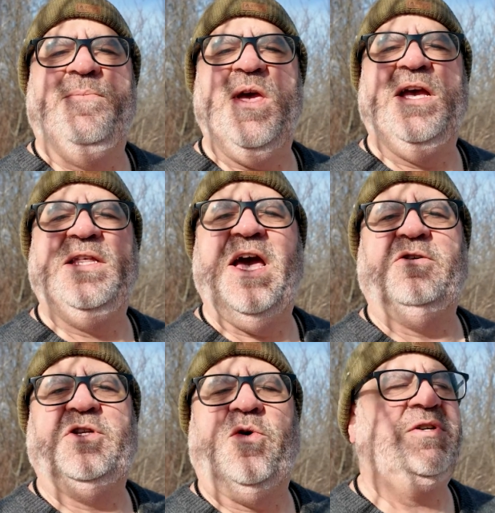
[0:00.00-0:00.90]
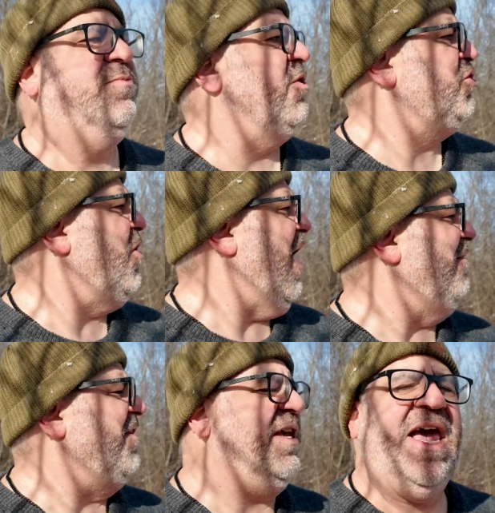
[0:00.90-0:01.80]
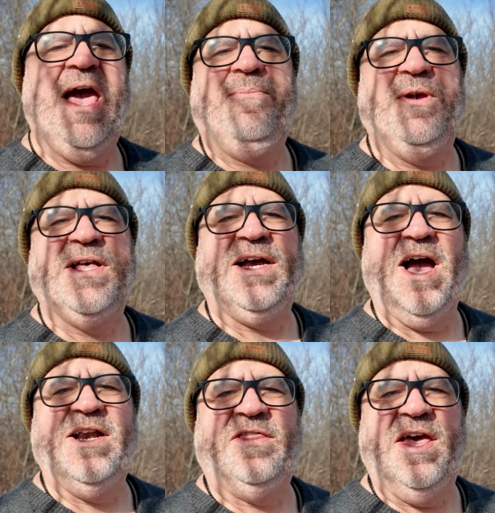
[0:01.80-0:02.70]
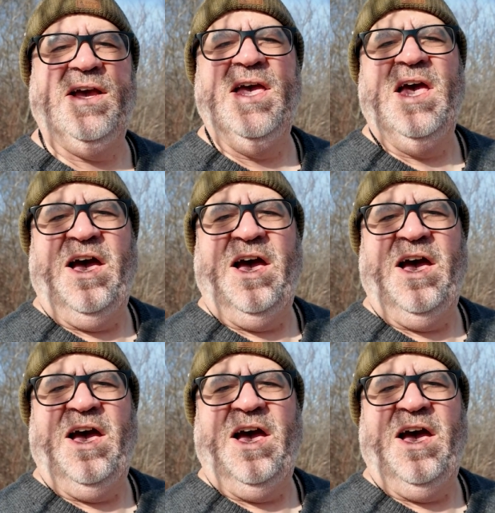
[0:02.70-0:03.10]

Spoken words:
being in the outdoors, bushcrafting, camping, that kind of thing.